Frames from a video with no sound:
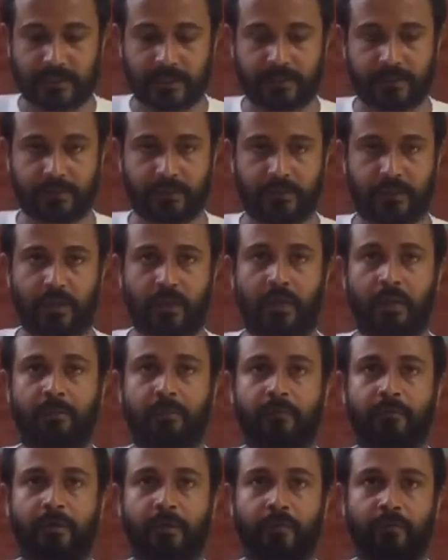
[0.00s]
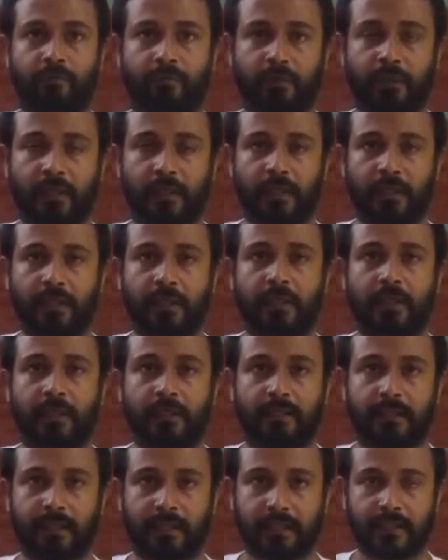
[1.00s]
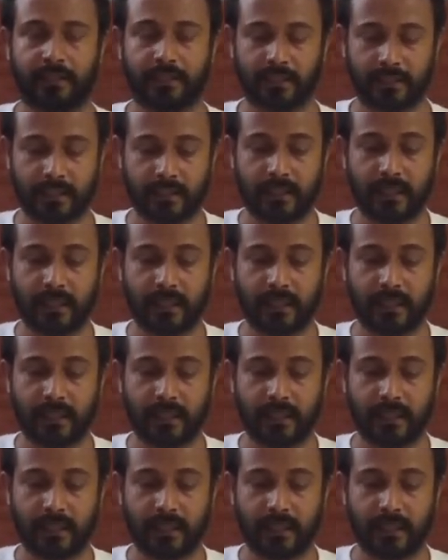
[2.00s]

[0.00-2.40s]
and stop when you feel tired.